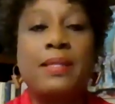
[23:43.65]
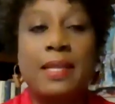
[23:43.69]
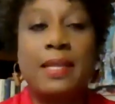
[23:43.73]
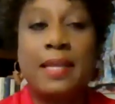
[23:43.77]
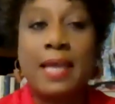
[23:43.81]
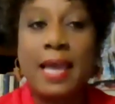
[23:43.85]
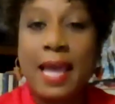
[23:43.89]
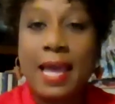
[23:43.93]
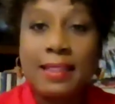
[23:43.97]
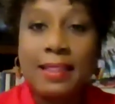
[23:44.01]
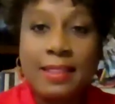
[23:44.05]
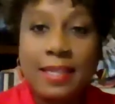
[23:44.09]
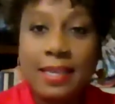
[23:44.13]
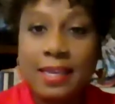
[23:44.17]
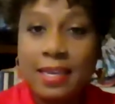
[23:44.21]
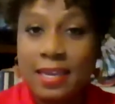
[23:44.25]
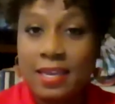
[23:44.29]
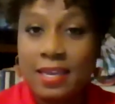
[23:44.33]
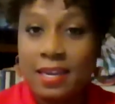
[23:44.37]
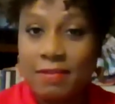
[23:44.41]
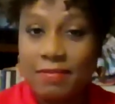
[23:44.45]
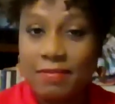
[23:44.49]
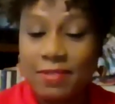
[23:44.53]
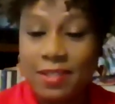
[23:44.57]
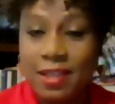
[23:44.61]
But at
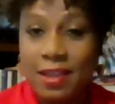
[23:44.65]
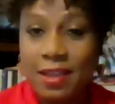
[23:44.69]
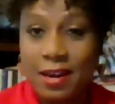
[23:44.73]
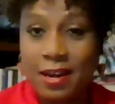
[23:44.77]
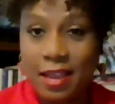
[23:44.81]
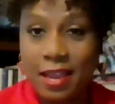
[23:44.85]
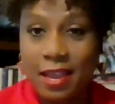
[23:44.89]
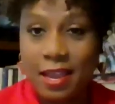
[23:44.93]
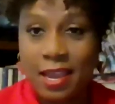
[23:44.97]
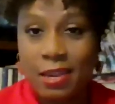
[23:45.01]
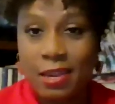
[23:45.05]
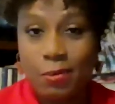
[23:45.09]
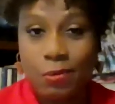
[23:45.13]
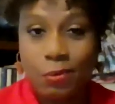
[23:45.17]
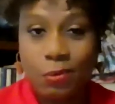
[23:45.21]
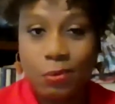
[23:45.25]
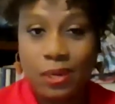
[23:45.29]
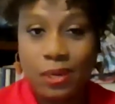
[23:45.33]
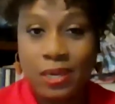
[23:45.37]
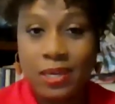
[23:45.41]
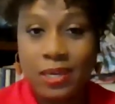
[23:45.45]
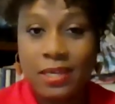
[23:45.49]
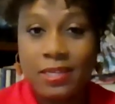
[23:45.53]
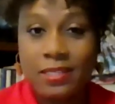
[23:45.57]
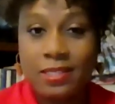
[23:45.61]
the end of that
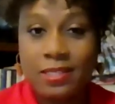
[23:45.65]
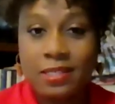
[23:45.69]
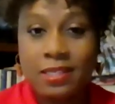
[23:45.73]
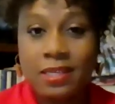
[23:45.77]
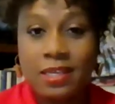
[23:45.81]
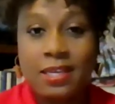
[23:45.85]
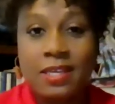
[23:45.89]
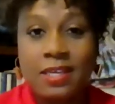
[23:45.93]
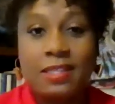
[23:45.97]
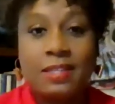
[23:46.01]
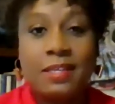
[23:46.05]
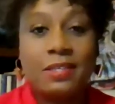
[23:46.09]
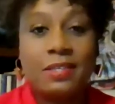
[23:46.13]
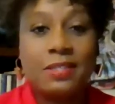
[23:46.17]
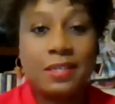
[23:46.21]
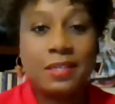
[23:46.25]
8 weeks,